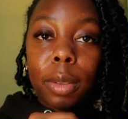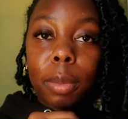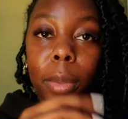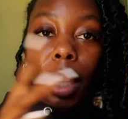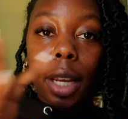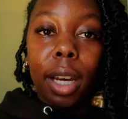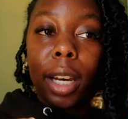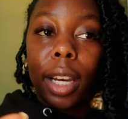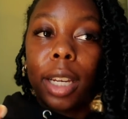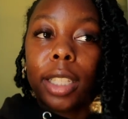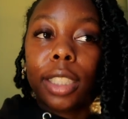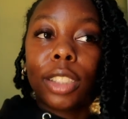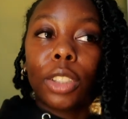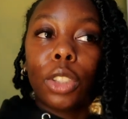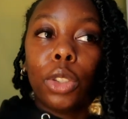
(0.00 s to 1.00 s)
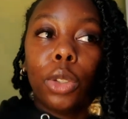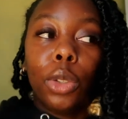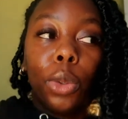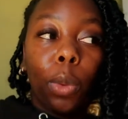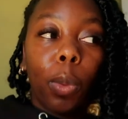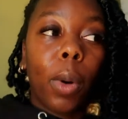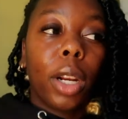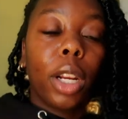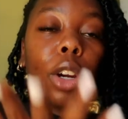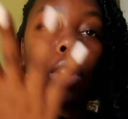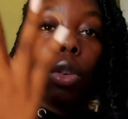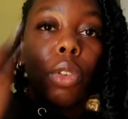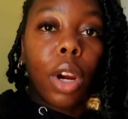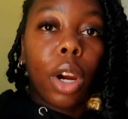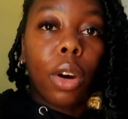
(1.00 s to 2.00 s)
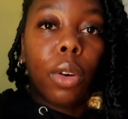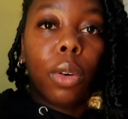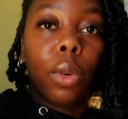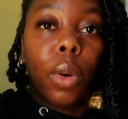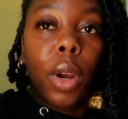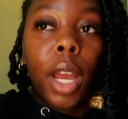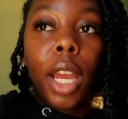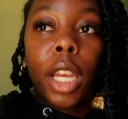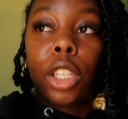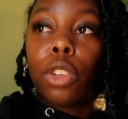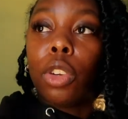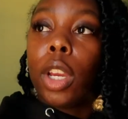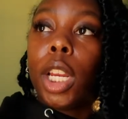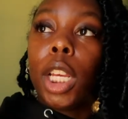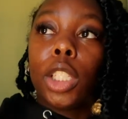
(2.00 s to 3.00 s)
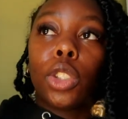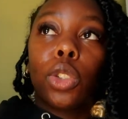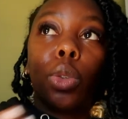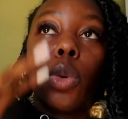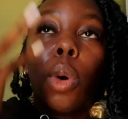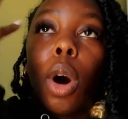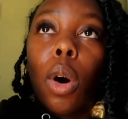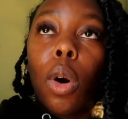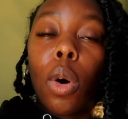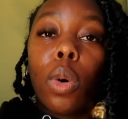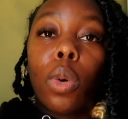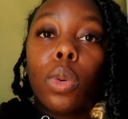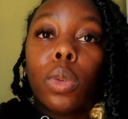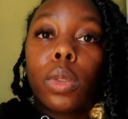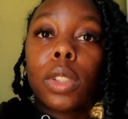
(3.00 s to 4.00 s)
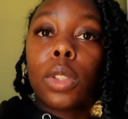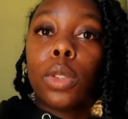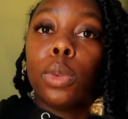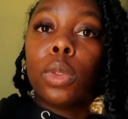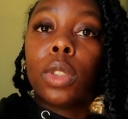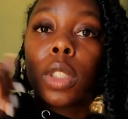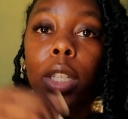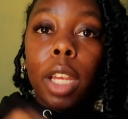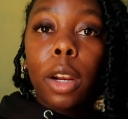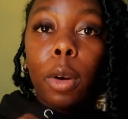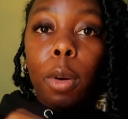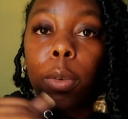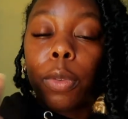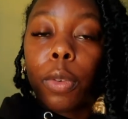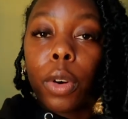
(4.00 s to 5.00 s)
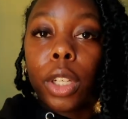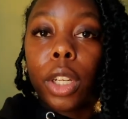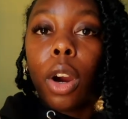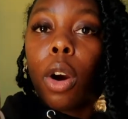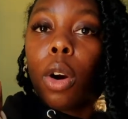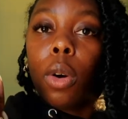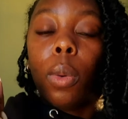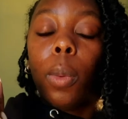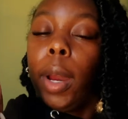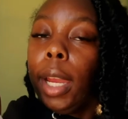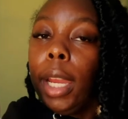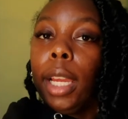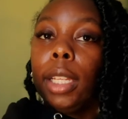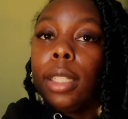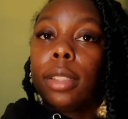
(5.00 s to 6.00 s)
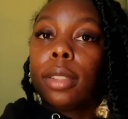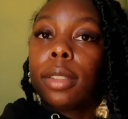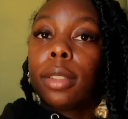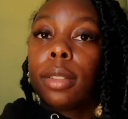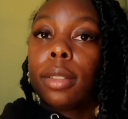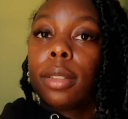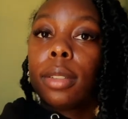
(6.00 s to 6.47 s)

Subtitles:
Because you want to grow. You're getting too old to settle for your old ways.